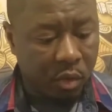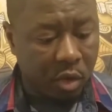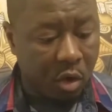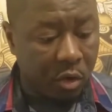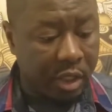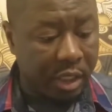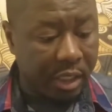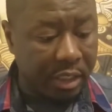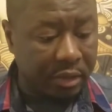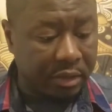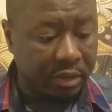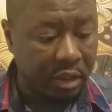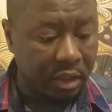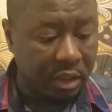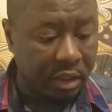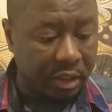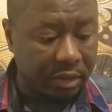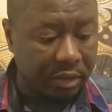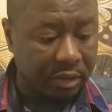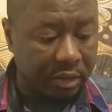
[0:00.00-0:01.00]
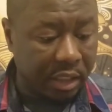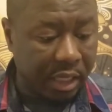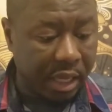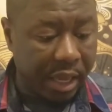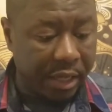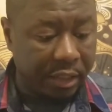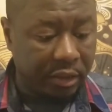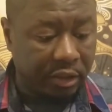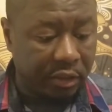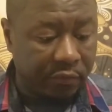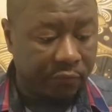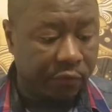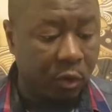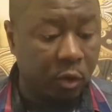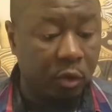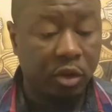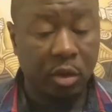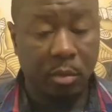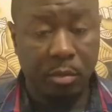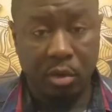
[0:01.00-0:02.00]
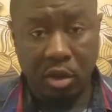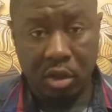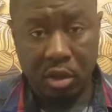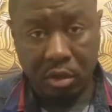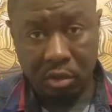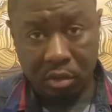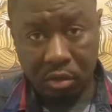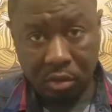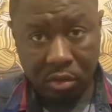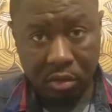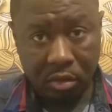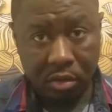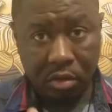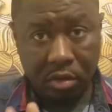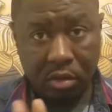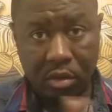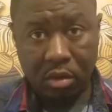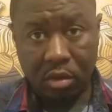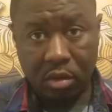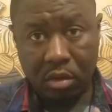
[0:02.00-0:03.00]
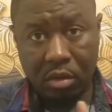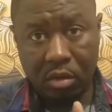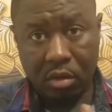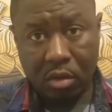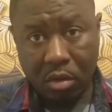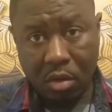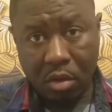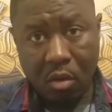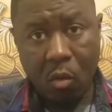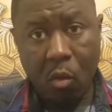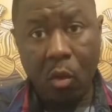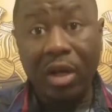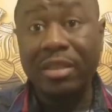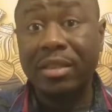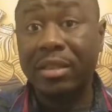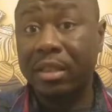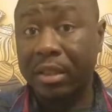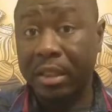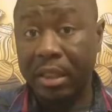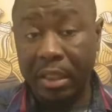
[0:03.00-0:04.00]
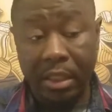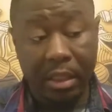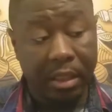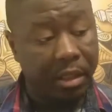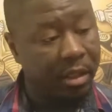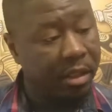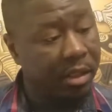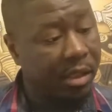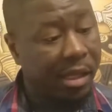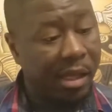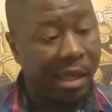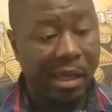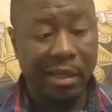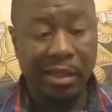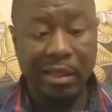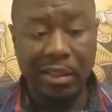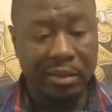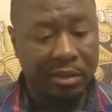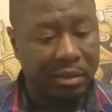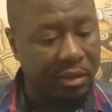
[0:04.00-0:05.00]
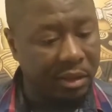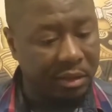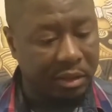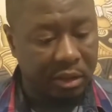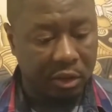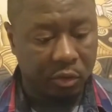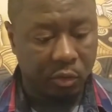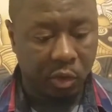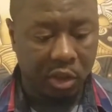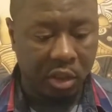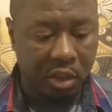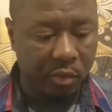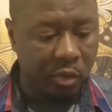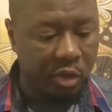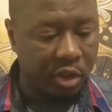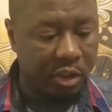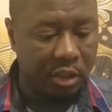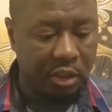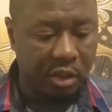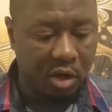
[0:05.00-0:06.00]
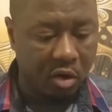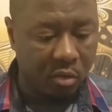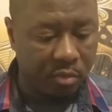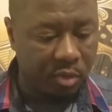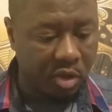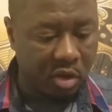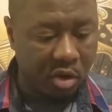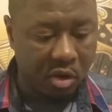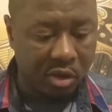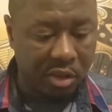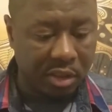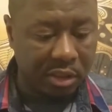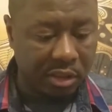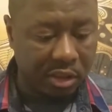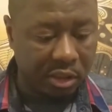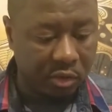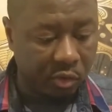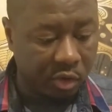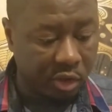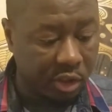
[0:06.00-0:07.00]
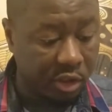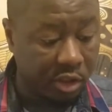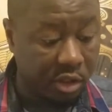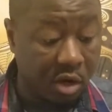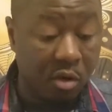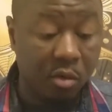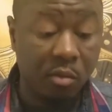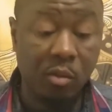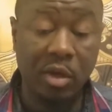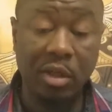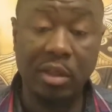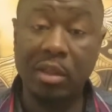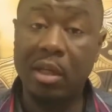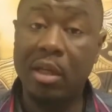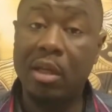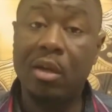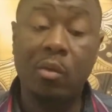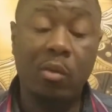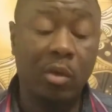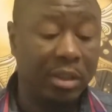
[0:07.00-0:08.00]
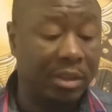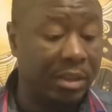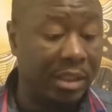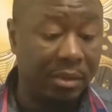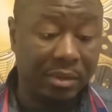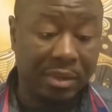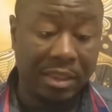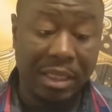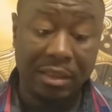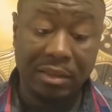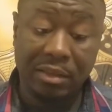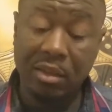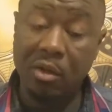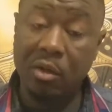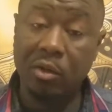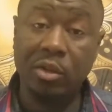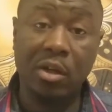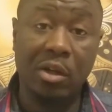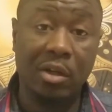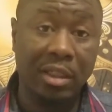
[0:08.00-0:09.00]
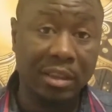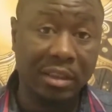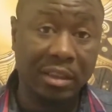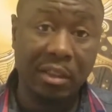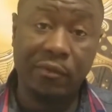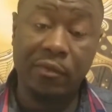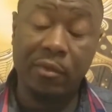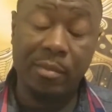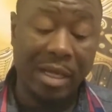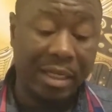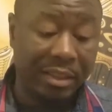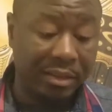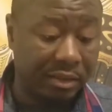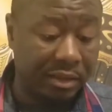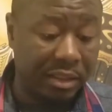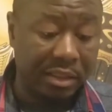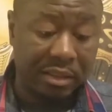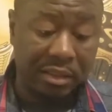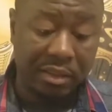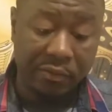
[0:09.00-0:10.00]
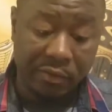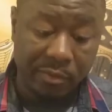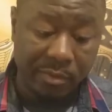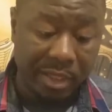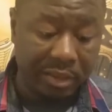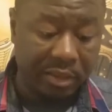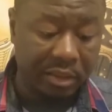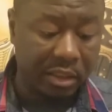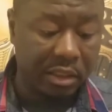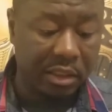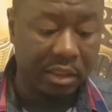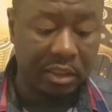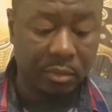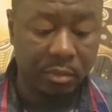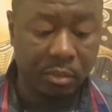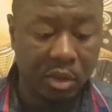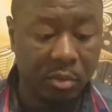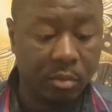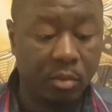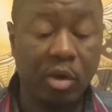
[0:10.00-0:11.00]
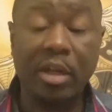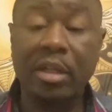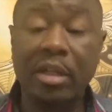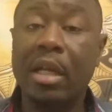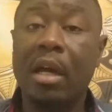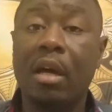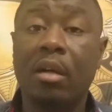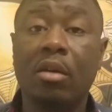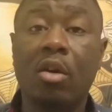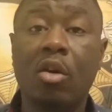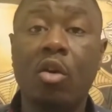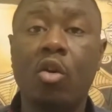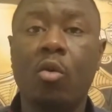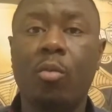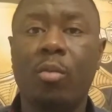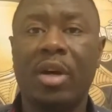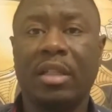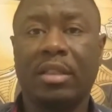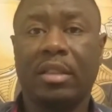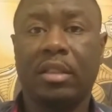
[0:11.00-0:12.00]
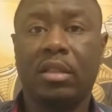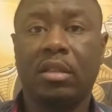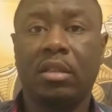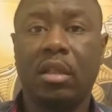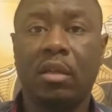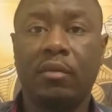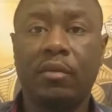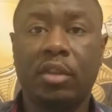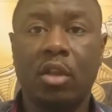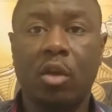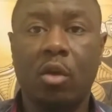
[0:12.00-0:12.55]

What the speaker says: We're going to get into this ancient future book once again. And this is really, really dope, y'all. This is really dope. What I told y'all, this information in this book break down a whole bunch of stuff.